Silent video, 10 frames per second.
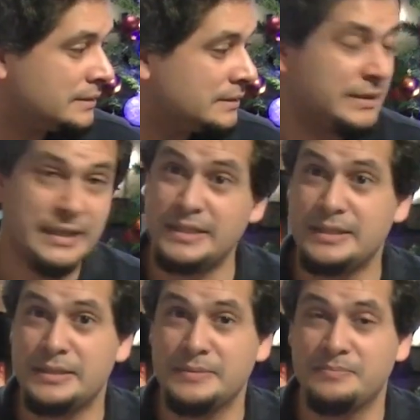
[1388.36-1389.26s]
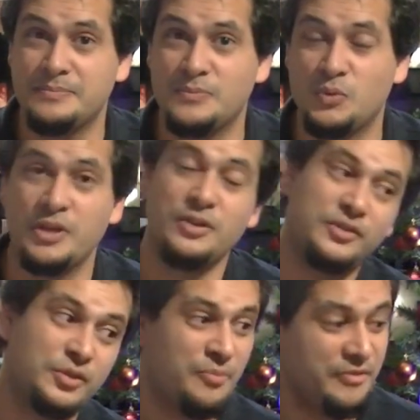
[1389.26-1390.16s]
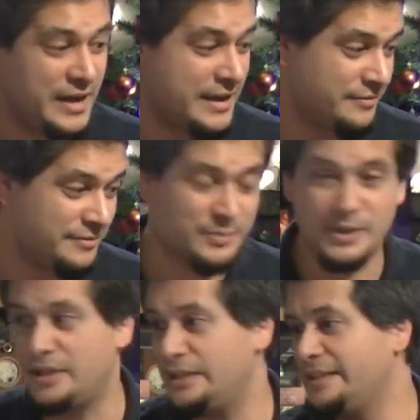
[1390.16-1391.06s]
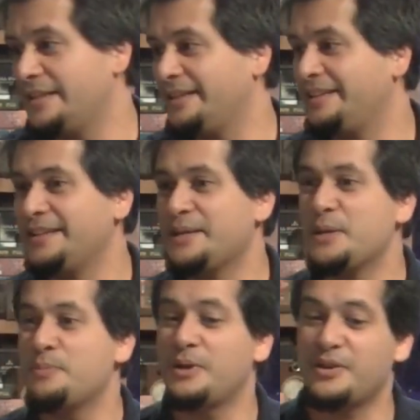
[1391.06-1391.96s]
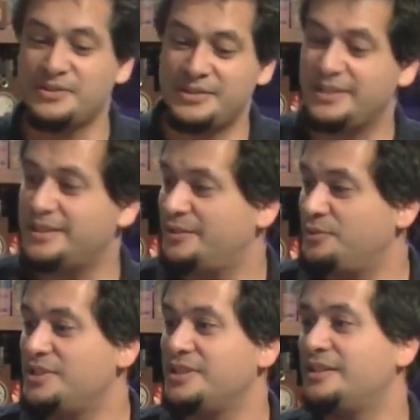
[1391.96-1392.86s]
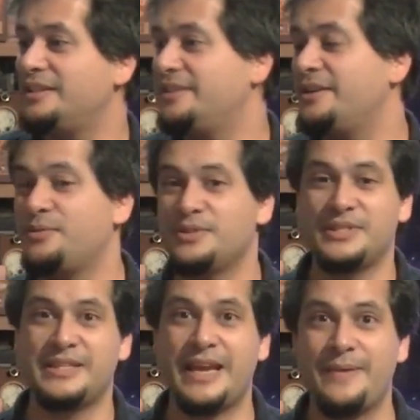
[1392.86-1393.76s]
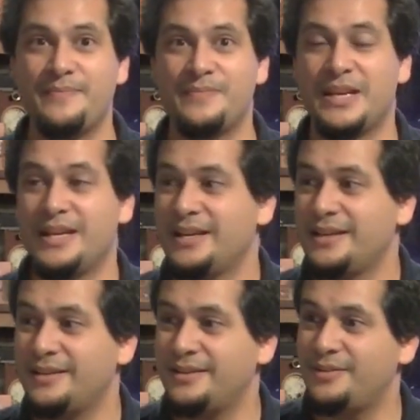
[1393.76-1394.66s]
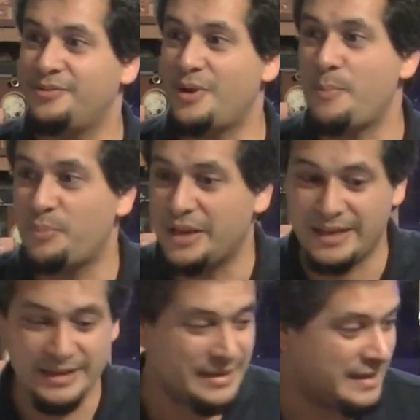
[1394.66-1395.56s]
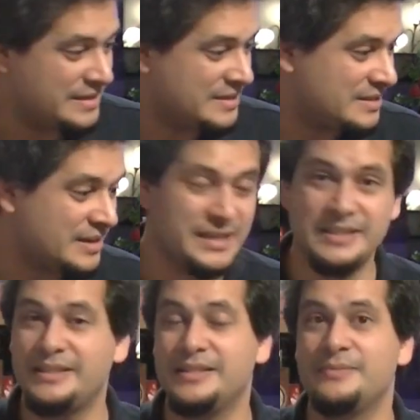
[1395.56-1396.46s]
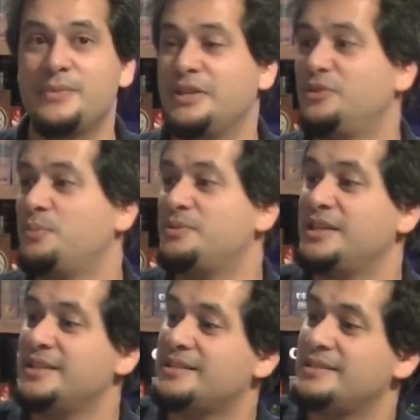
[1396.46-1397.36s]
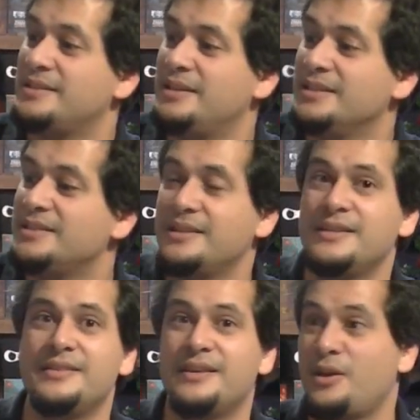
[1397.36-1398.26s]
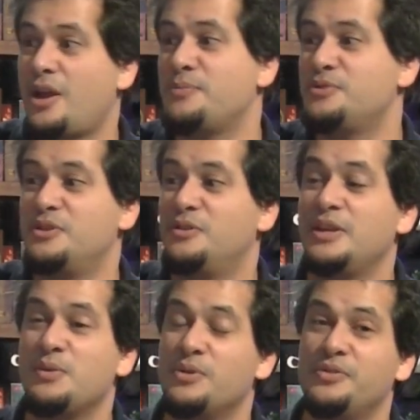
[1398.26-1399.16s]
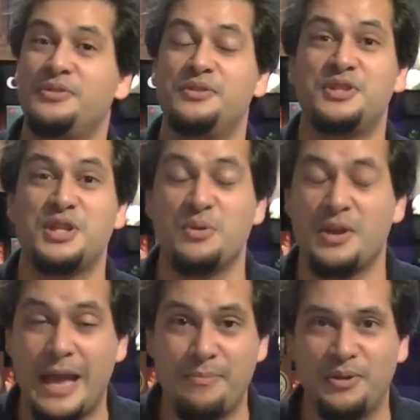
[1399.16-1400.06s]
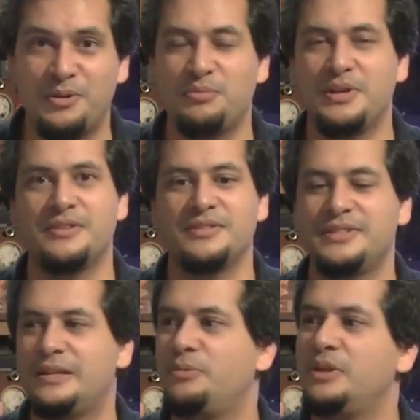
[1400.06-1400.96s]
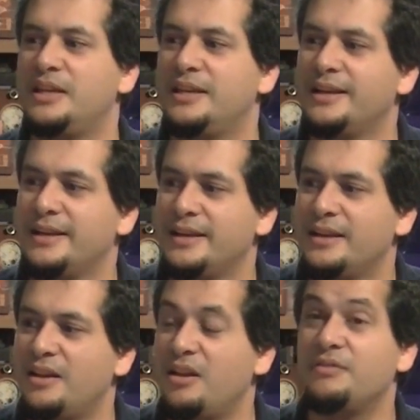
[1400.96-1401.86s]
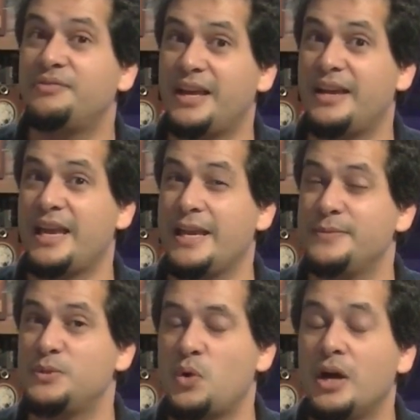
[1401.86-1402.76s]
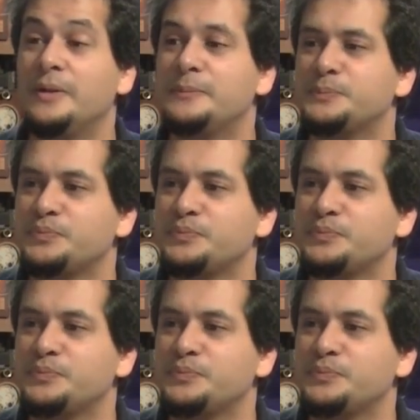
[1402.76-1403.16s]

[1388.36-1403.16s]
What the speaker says: 6. Why not top 5? Well, because recently there was a game ramping inside my top 6 list, and I absolutely want to show Kepler because I really love that game as well,